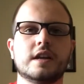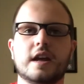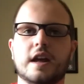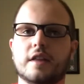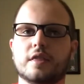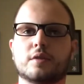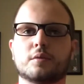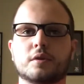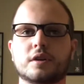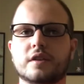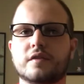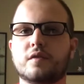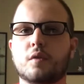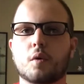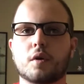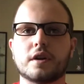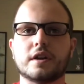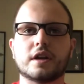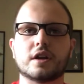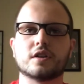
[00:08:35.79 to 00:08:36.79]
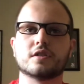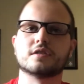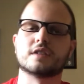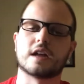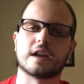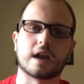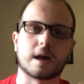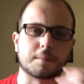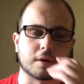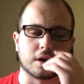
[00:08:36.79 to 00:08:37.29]
in 3 to 4 years,
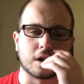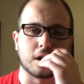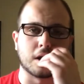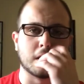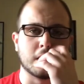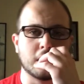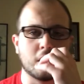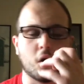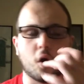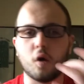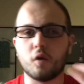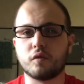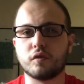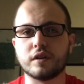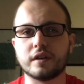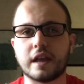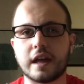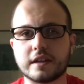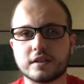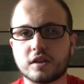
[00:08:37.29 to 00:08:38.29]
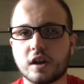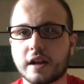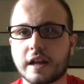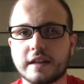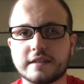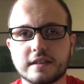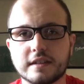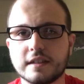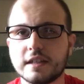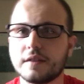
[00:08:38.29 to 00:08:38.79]
and I'm going to, hopefully that stock
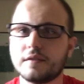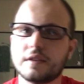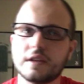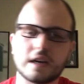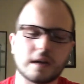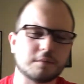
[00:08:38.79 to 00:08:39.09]
has a dividend.